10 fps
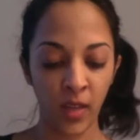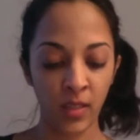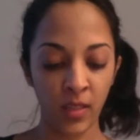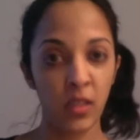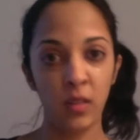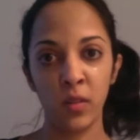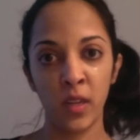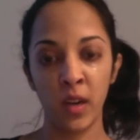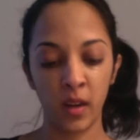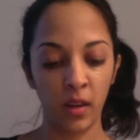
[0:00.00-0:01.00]
see you at
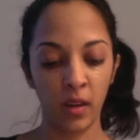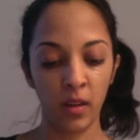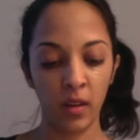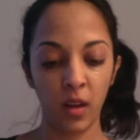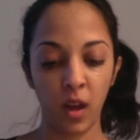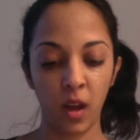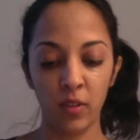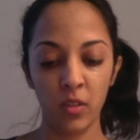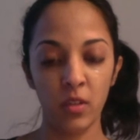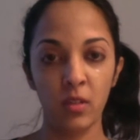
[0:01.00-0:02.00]
any
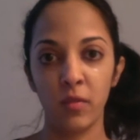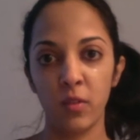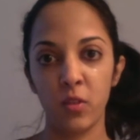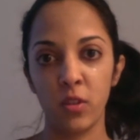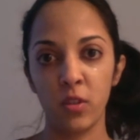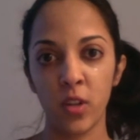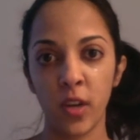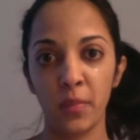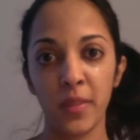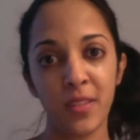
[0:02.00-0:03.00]
conferences in the future, I'll try to
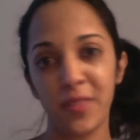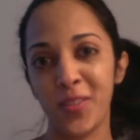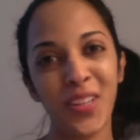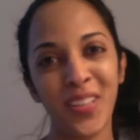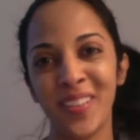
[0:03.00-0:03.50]
be civil.